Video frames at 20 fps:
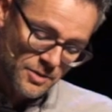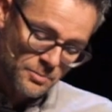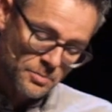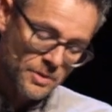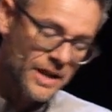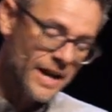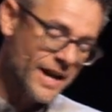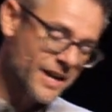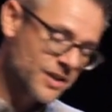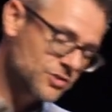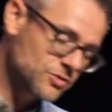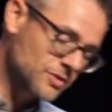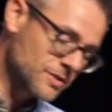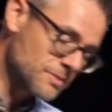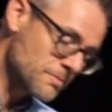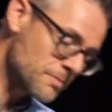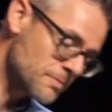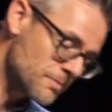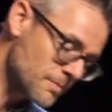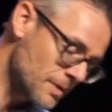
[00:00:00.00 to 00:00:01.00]
but
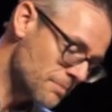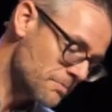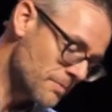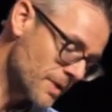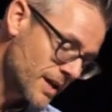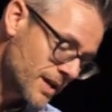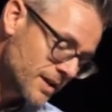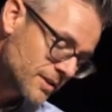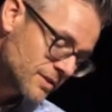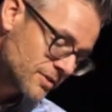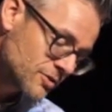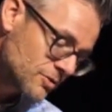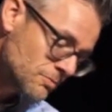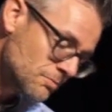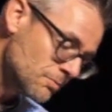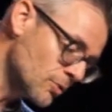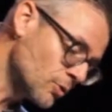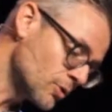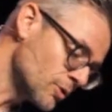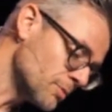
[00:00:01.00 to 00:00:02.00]
actually made into
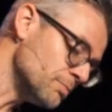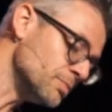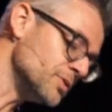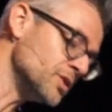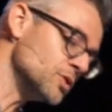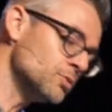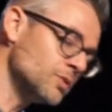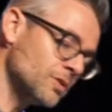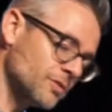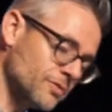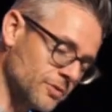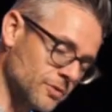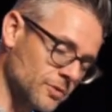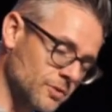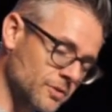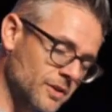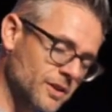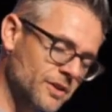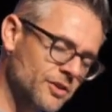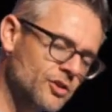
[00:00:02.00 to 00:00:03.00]
more
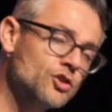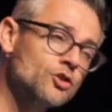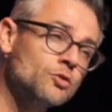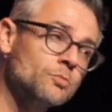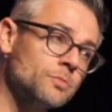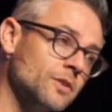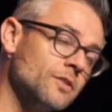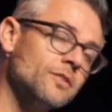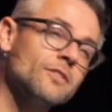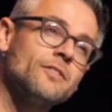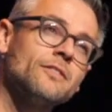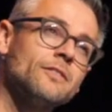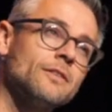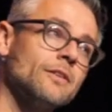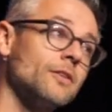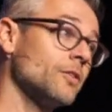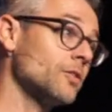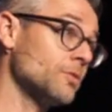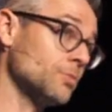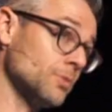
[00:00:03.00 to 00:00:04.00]
beautiful humans
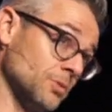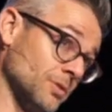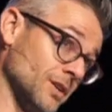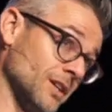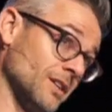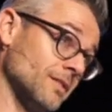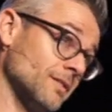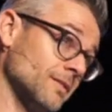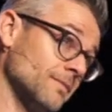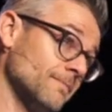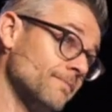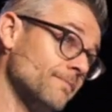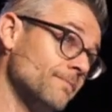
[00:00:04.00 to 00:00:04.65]
through it.